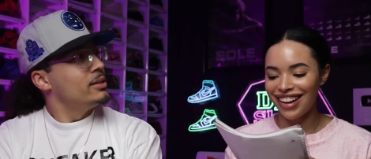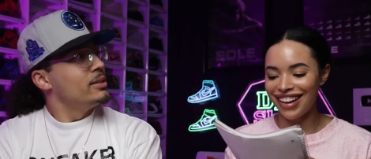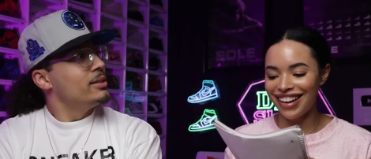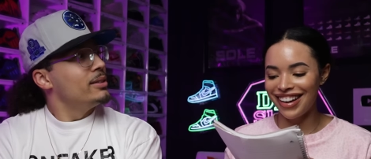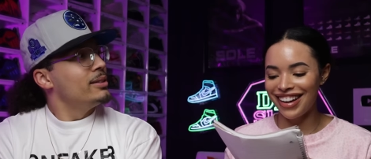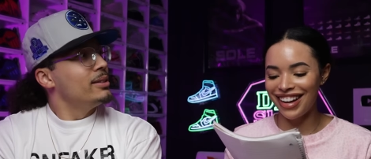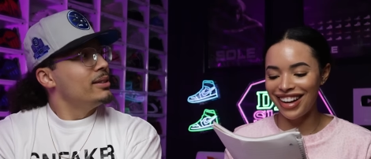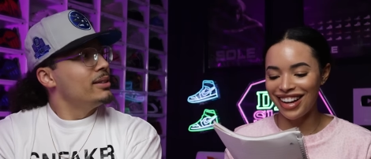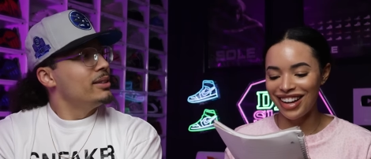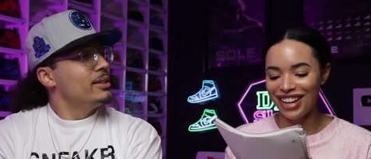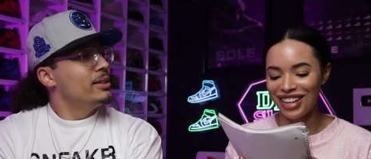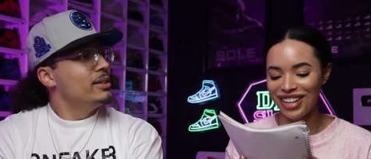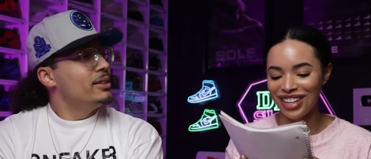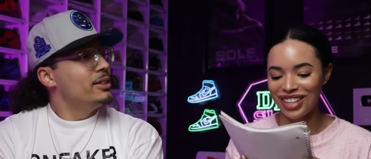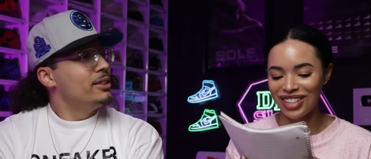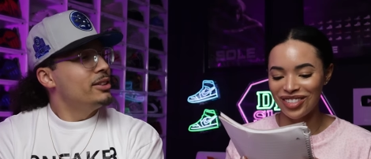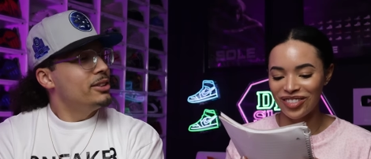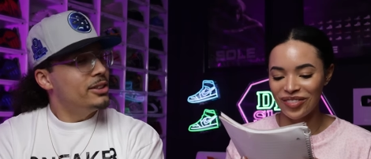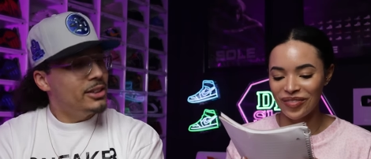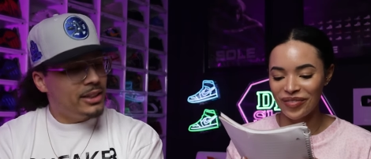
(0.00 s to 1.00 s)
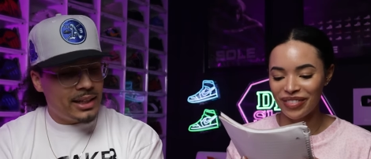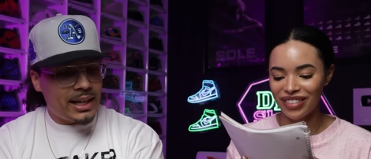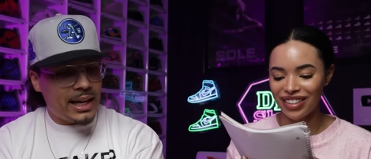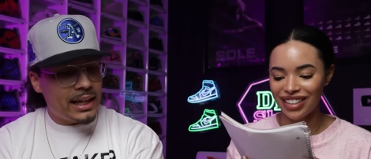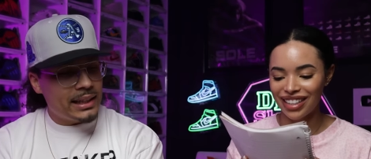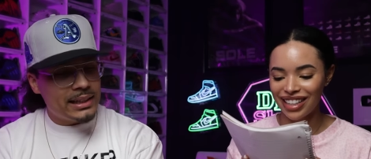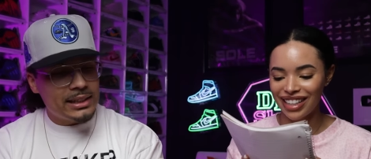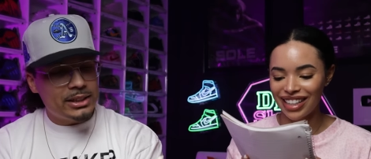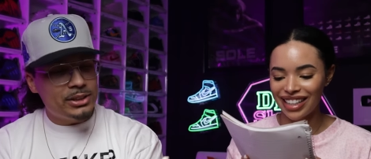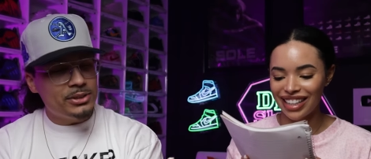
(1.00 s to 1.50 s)
Speaker 1: Um,
Speaker 2: You're gonna
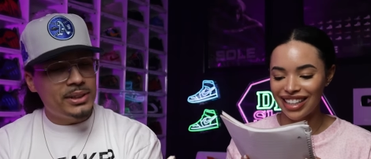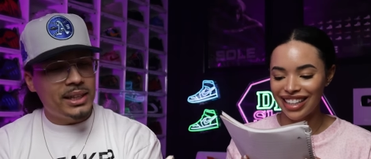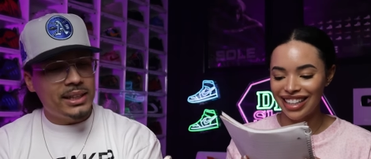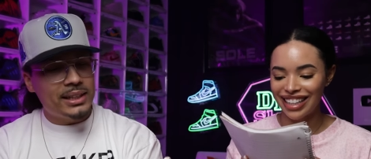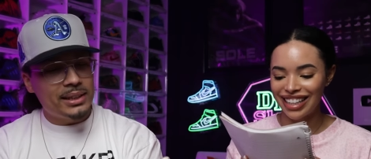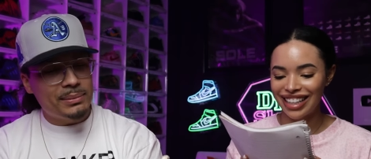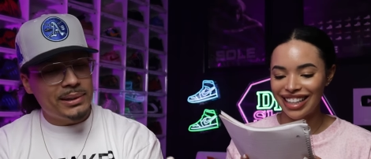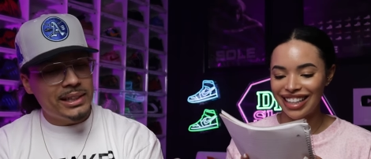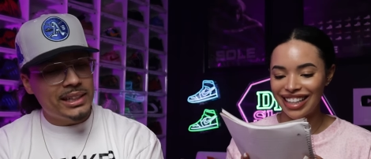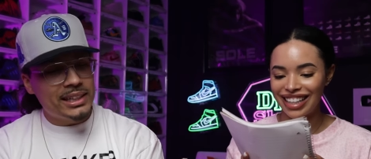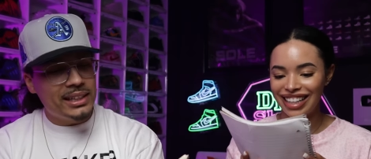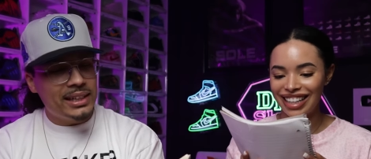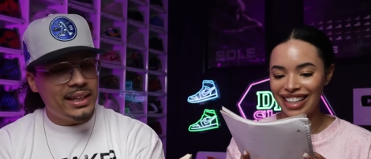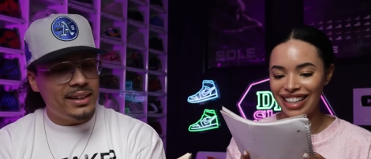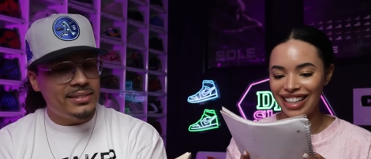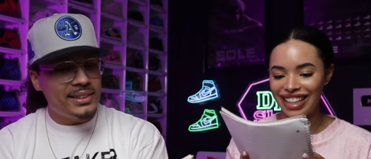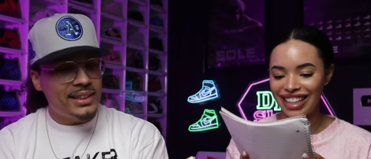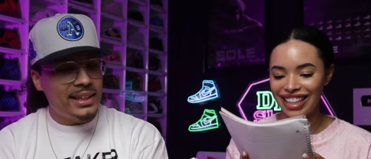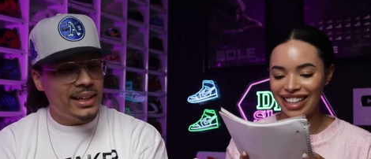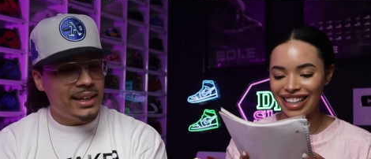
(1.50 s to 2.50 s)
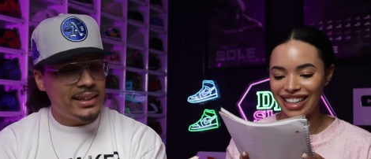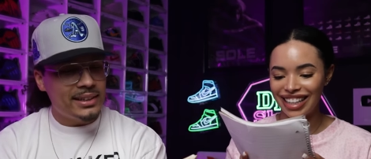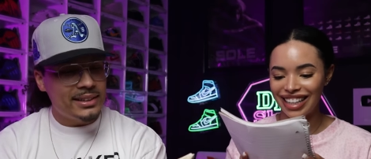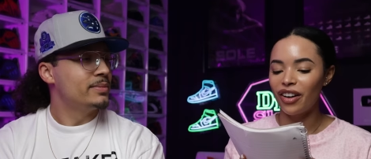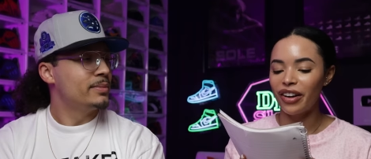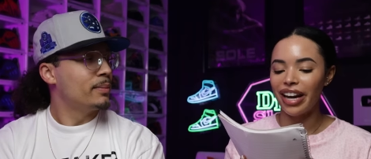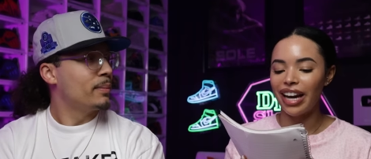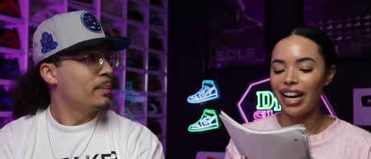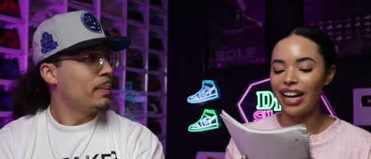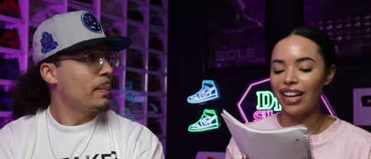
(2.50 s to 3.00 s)
have to do nothing but good after that.
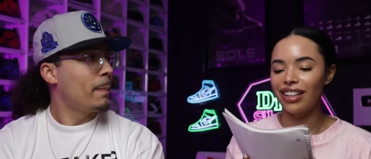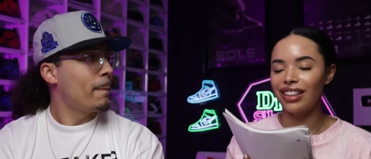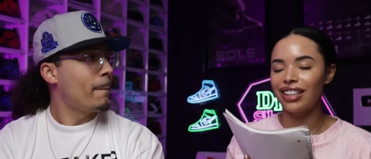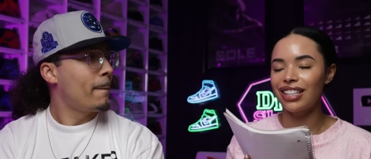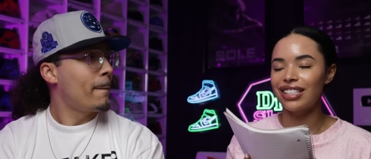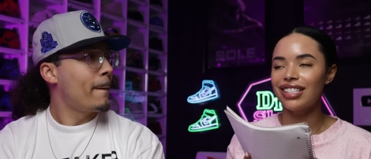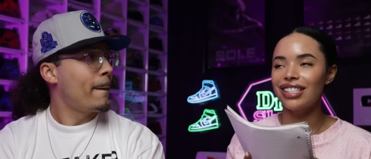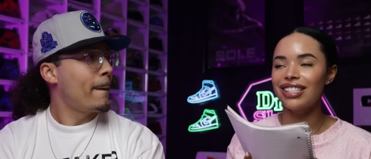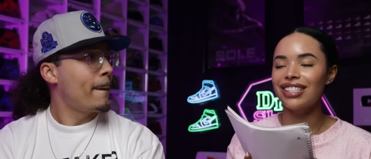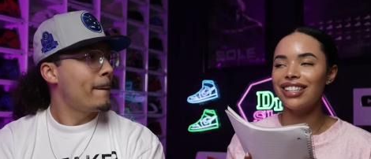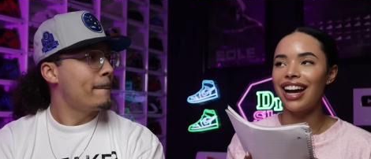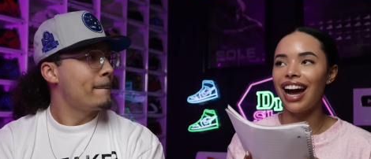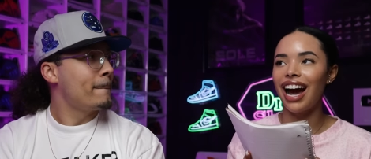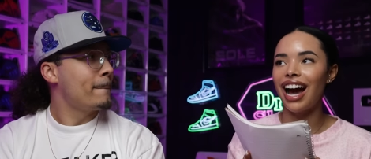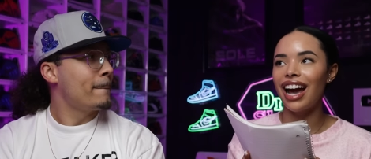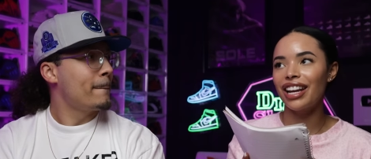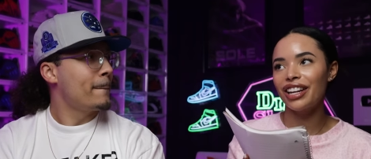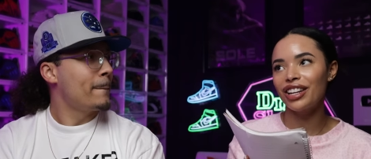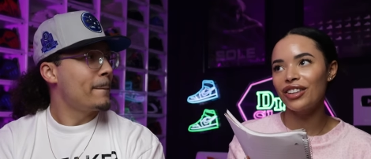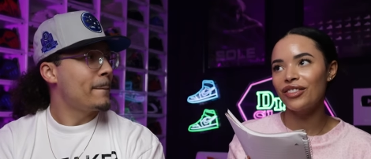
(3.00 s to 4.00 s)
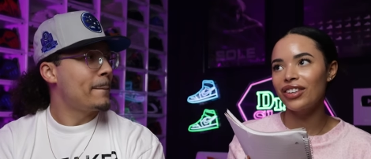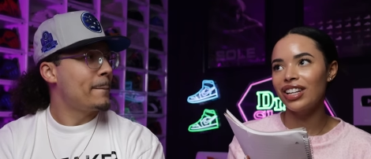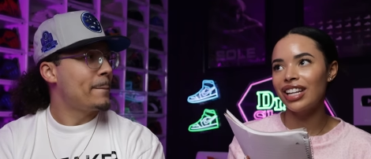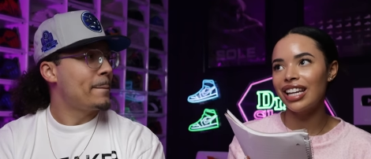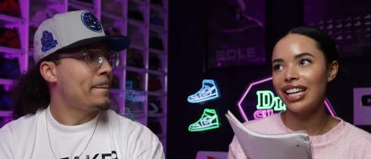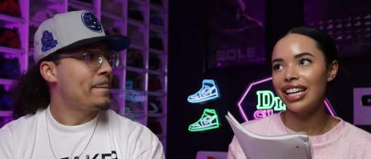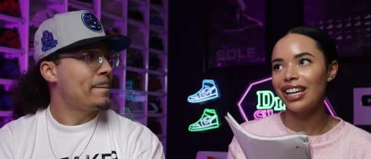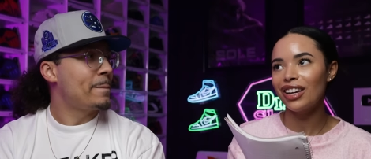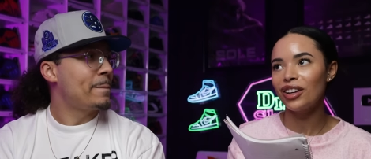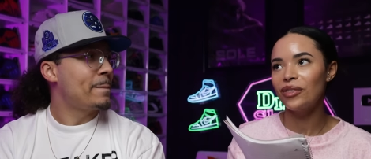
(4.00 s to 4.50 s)
Speaker 1: Okay, this is kind of an
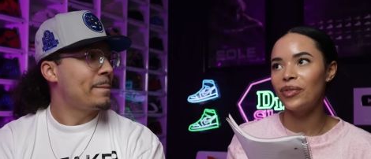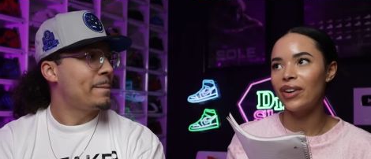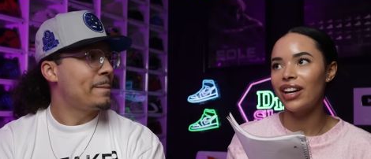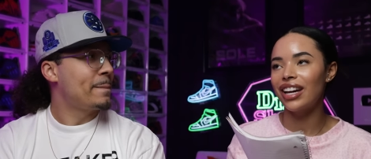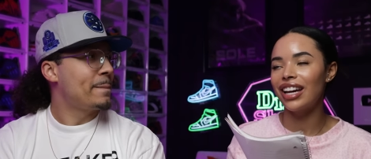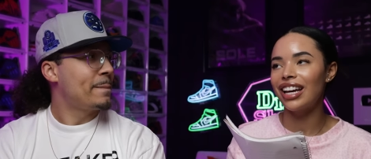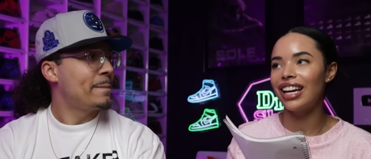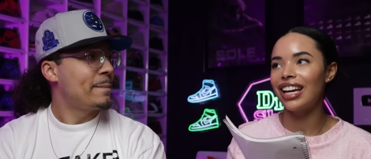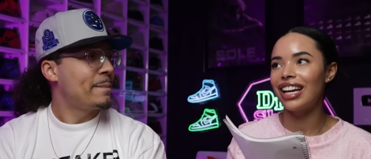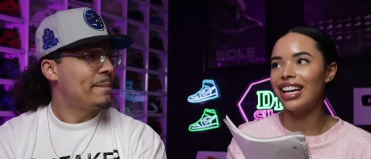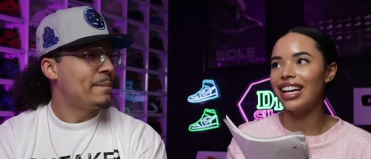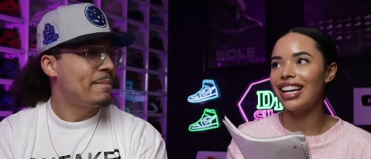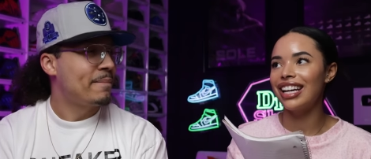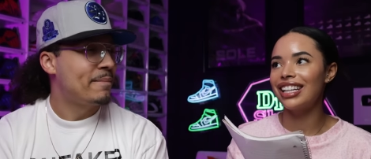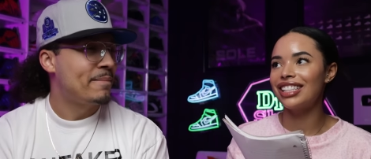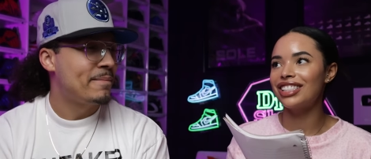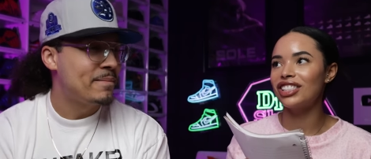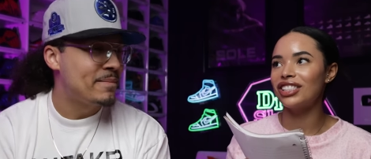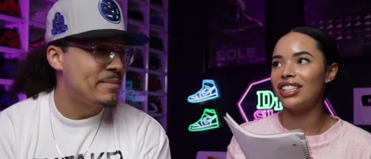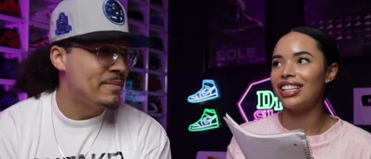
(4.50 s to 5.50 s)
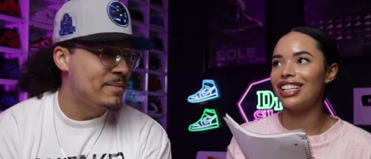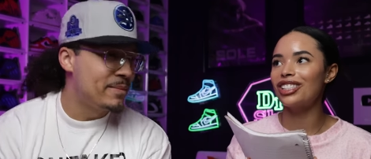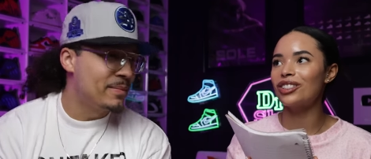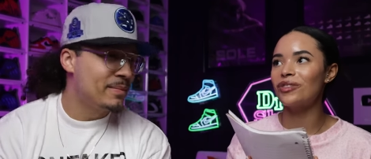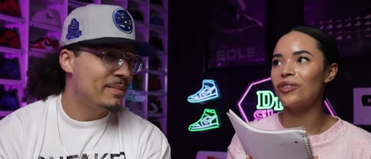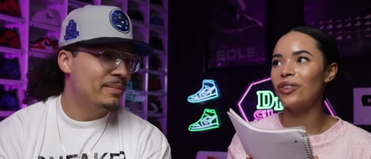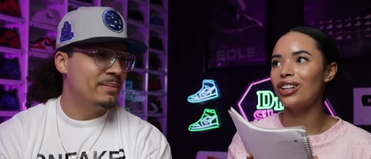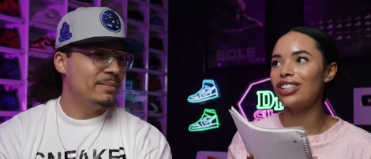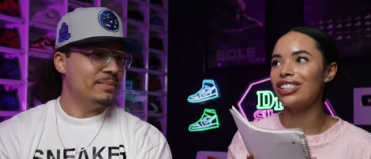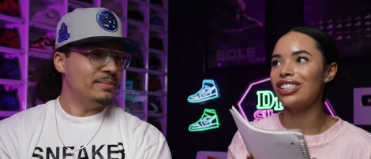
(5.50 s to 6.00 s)
ick, but it's
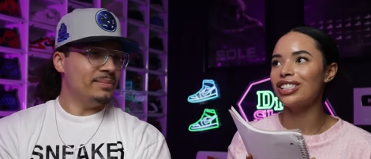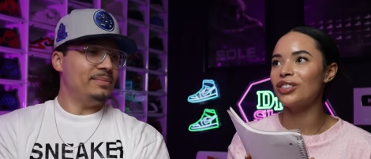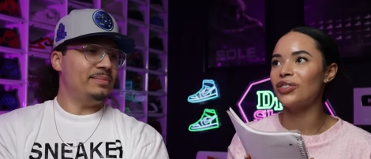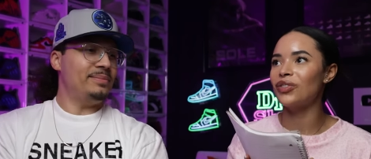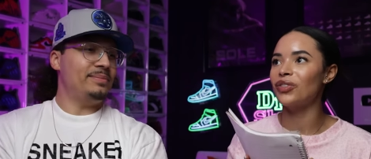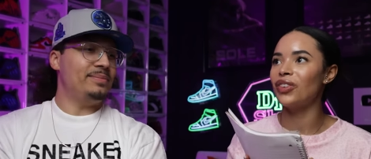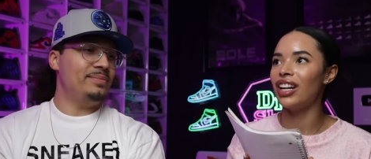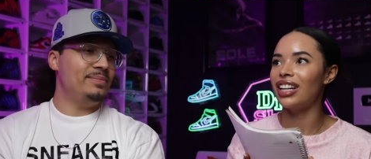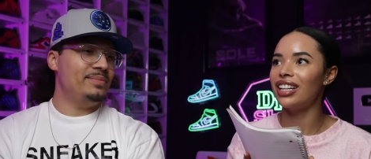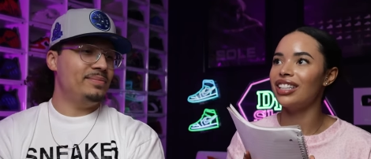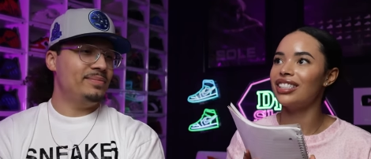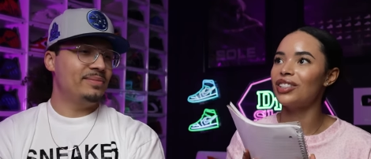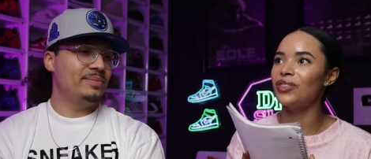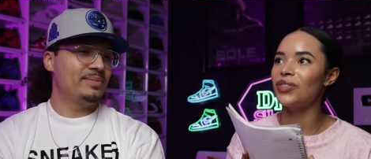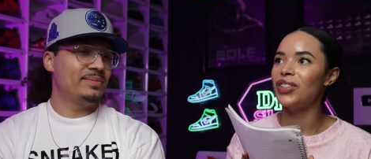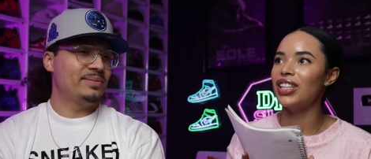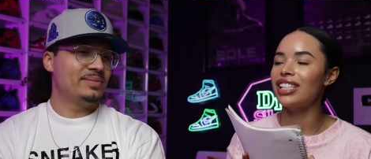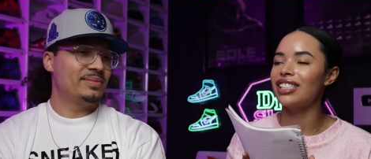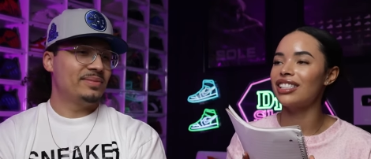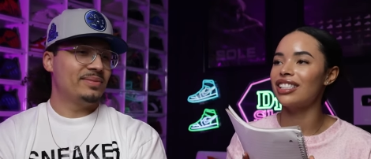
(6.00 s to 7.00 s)
it's more just funny to me